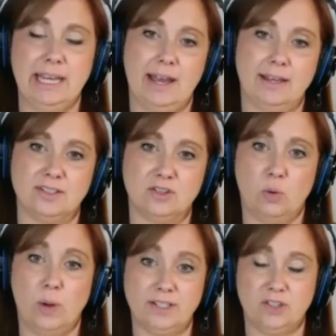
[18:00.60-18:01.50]
asked
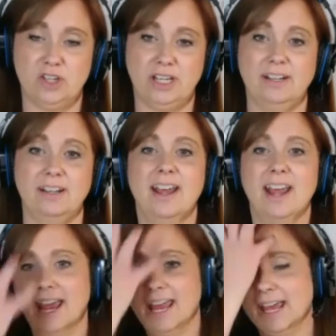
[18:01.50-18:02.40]
question,
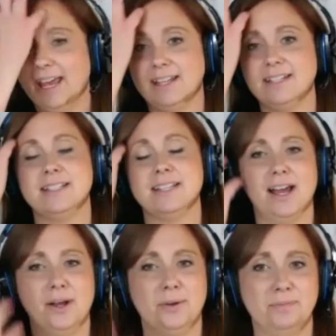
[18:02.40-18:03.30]
and
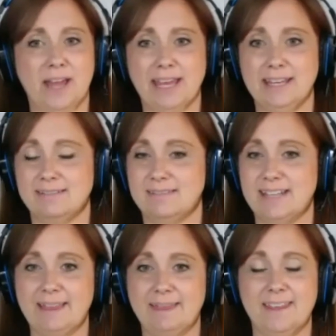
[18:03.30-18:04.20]
I
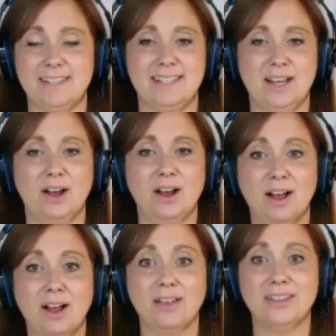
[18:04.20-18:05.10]
get this
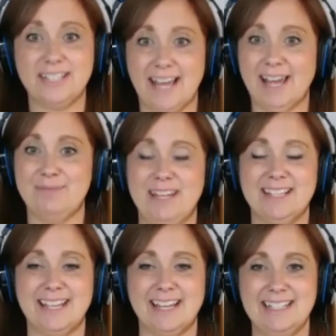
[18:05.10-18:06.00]
all the time
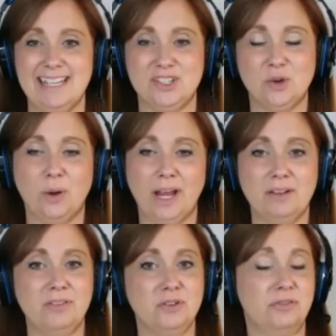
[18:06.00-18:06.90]
because I teach quite a
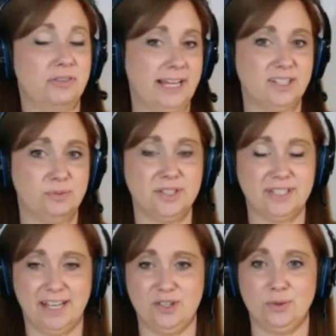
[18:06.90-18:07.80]
few flexible
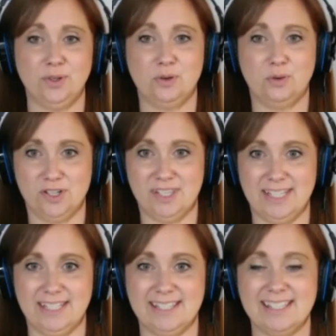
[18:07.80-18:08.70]
schedule
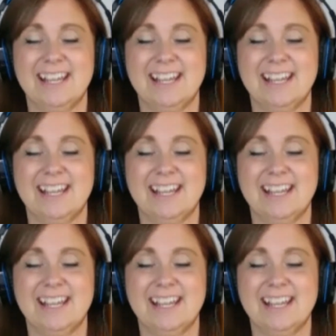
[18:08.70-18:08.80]
courses,